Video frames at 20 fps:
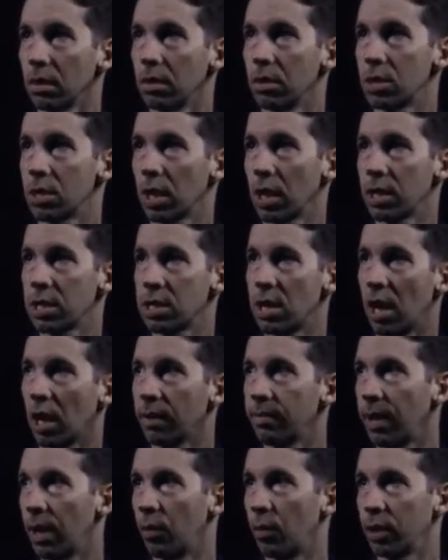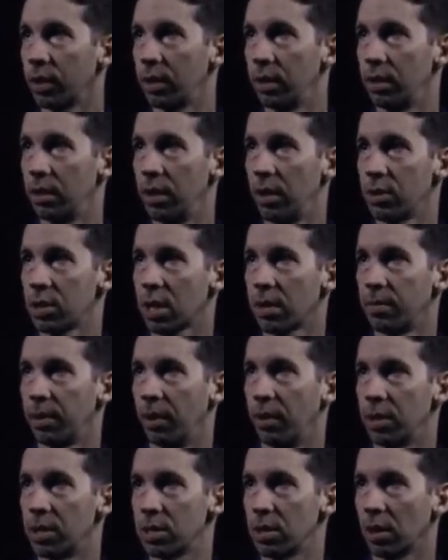So let's talk about what those
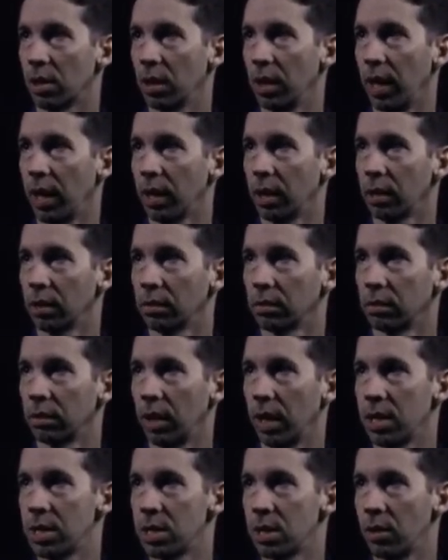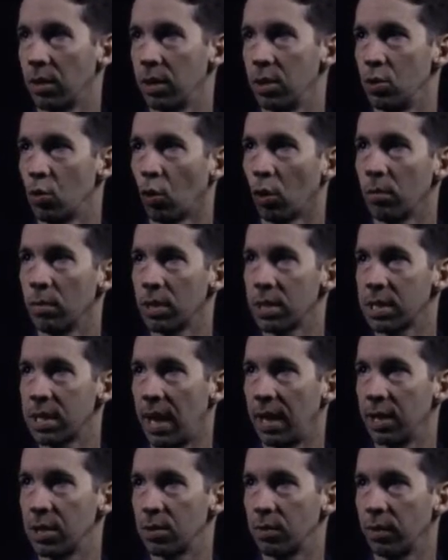components look like, right? So in normal
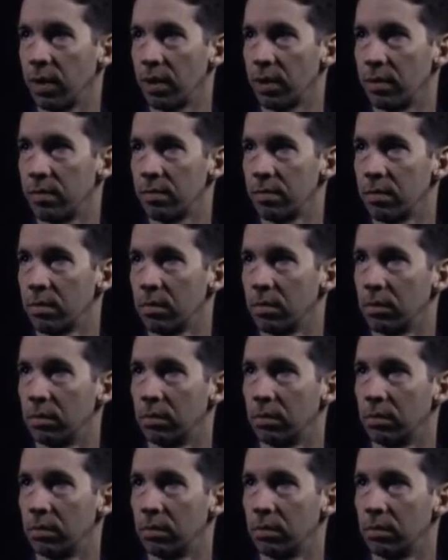sinus rhythm,